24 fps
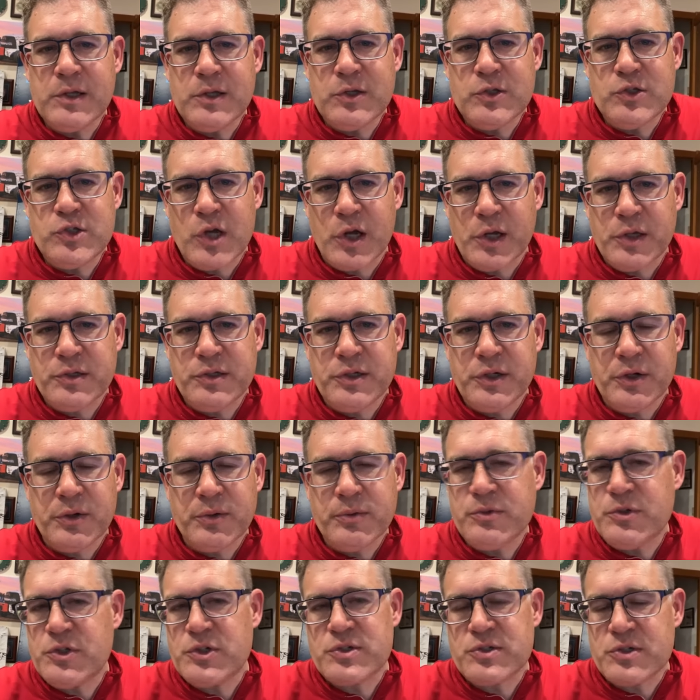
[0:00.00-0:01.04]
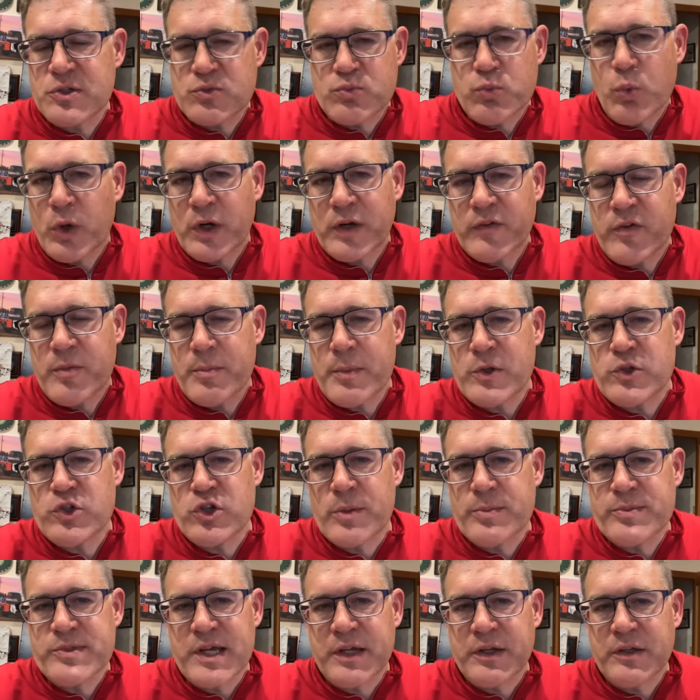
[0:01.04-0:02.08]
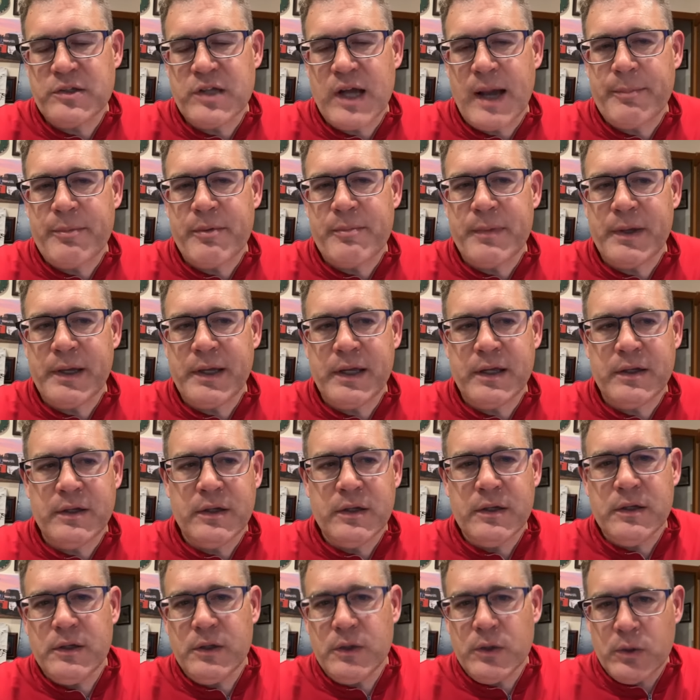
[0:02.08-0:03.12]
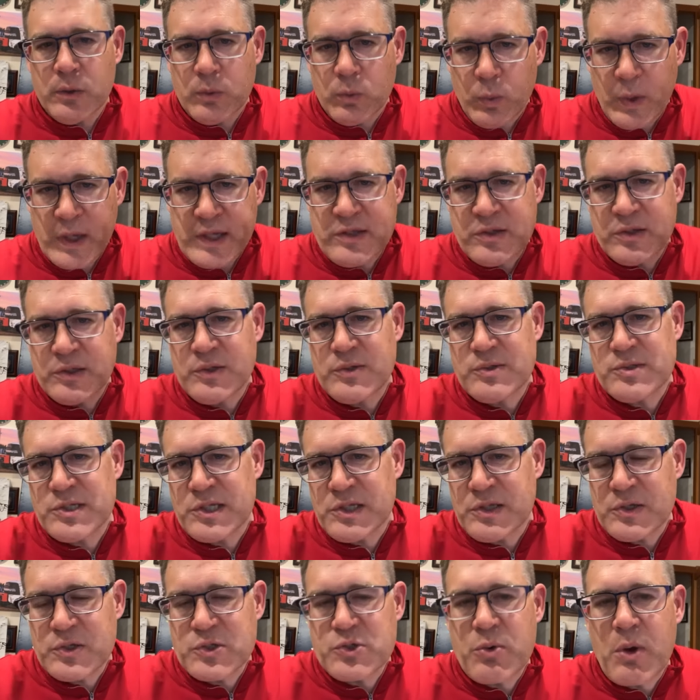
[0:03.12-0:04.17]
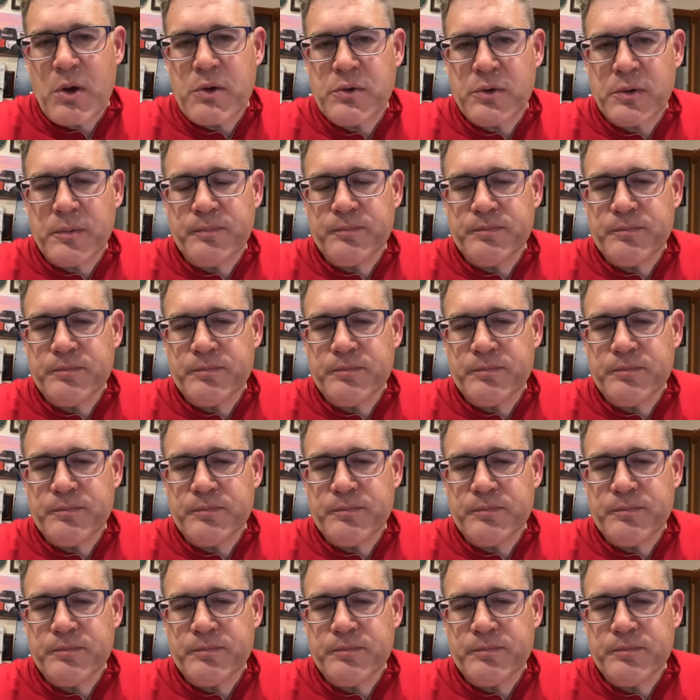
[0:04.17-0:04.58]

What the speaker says: John Deere just is one of them that jumps out of the top of my head. Wait till you see this tractor.